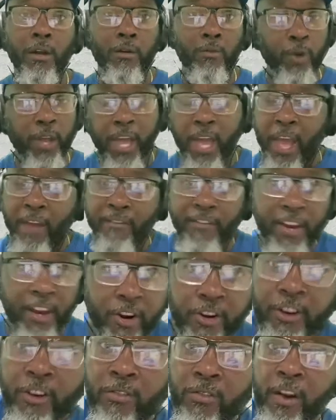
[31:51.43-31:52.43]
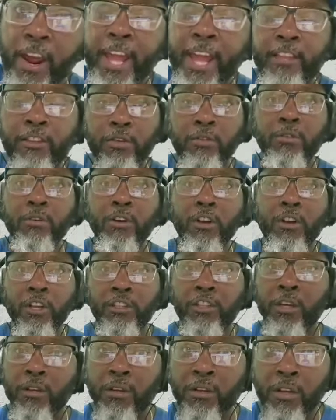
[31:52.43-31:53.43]
We haven't earned the right
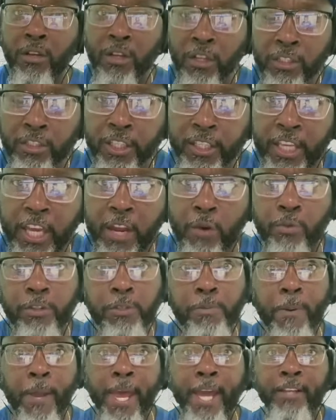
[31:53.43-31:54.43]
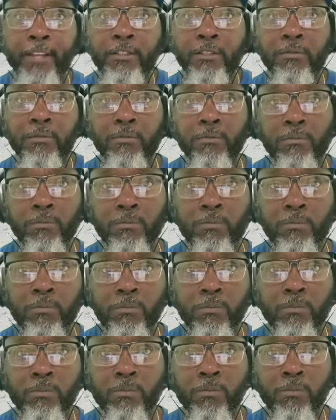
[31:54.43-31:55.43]
to get respect.
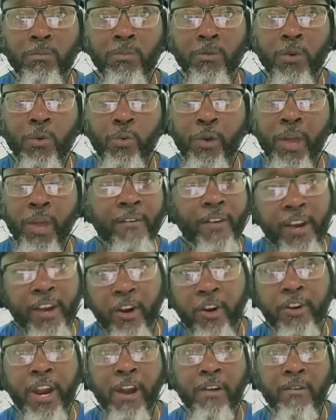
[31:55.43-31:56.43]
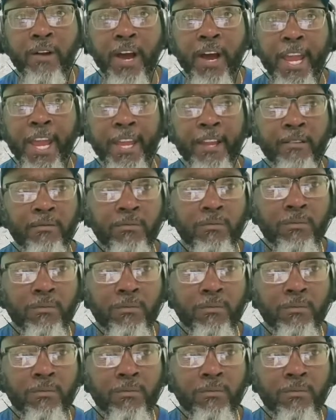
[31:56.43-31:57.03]
We haven't earned that right.